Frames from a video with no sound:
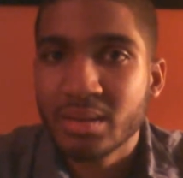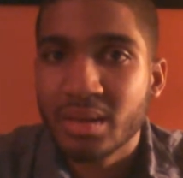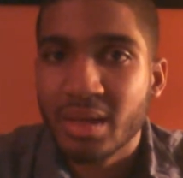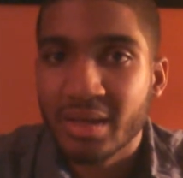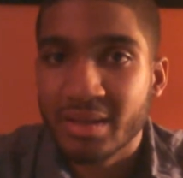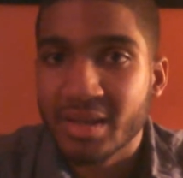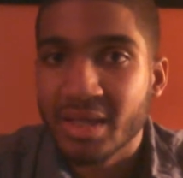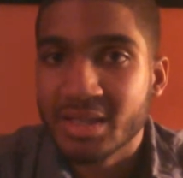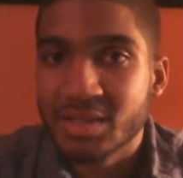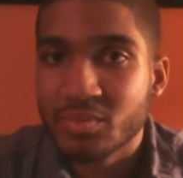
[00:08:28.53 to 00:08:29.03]

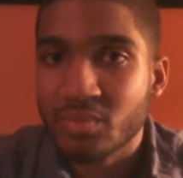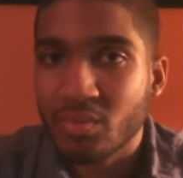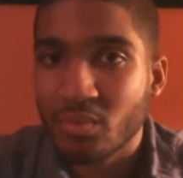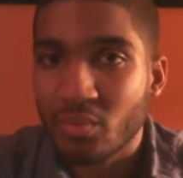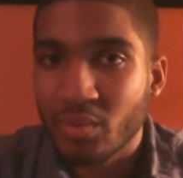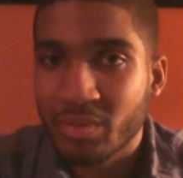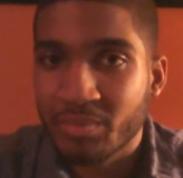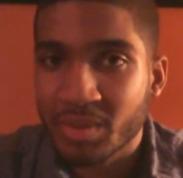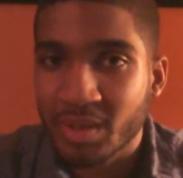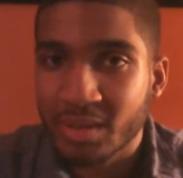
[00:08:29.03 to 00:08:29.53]
And that's what
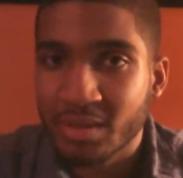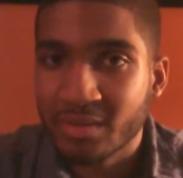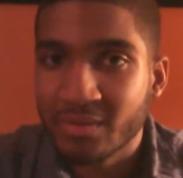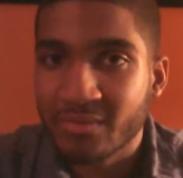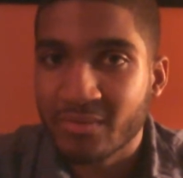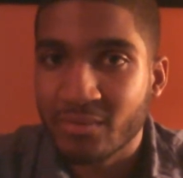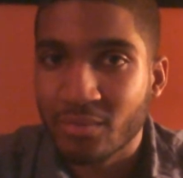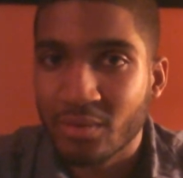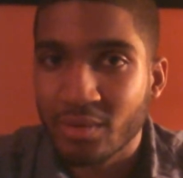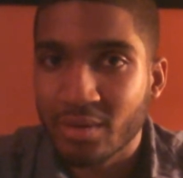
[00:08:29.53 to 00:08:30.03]
women look
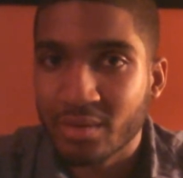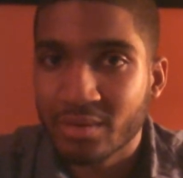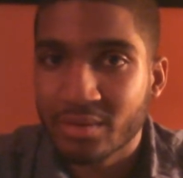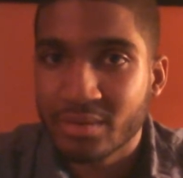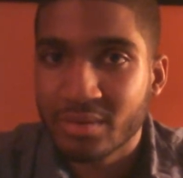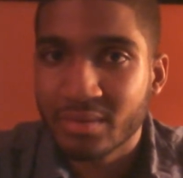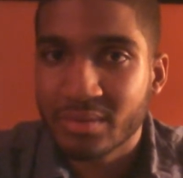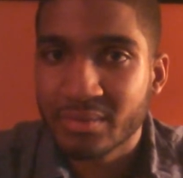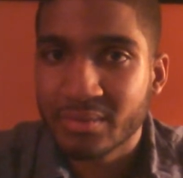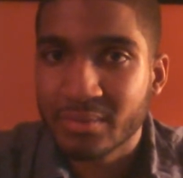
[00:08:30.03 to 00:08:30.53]
for.
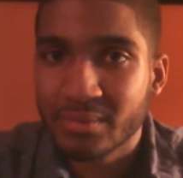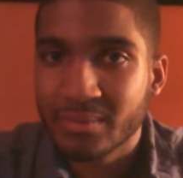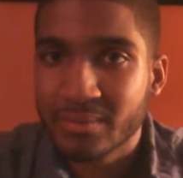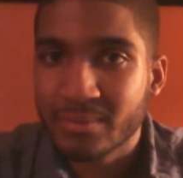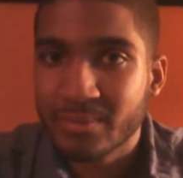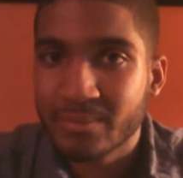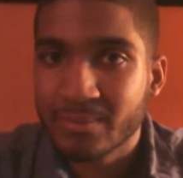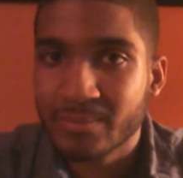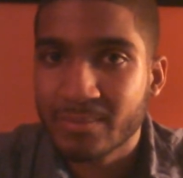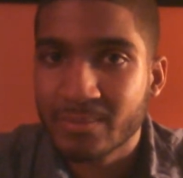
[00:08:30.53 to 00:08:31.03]

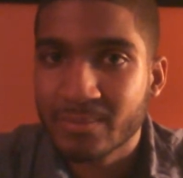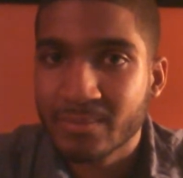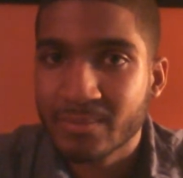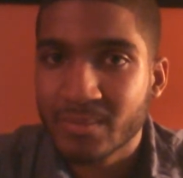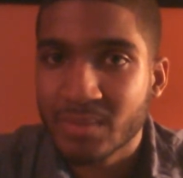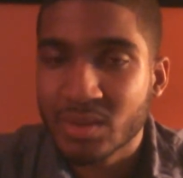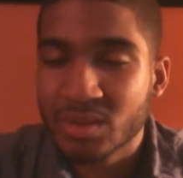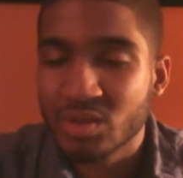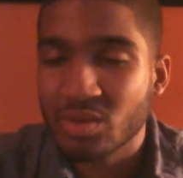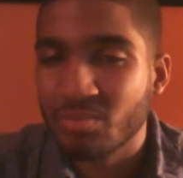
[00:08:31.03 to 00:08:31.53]

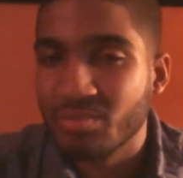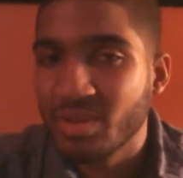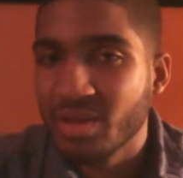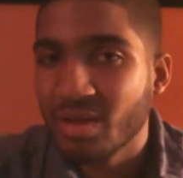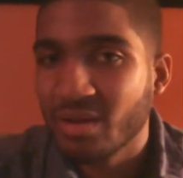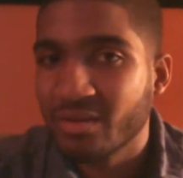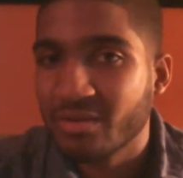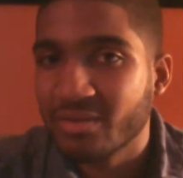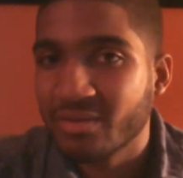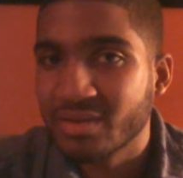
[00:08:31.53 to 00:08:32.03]
So be
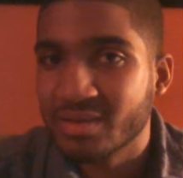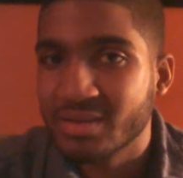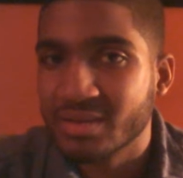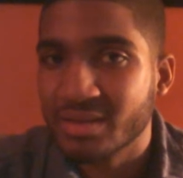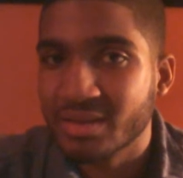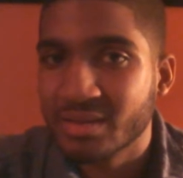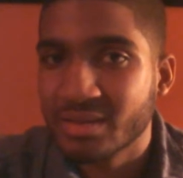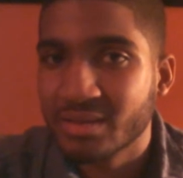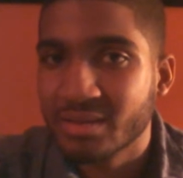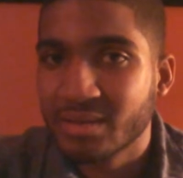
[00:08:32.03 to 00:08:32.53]
authentic.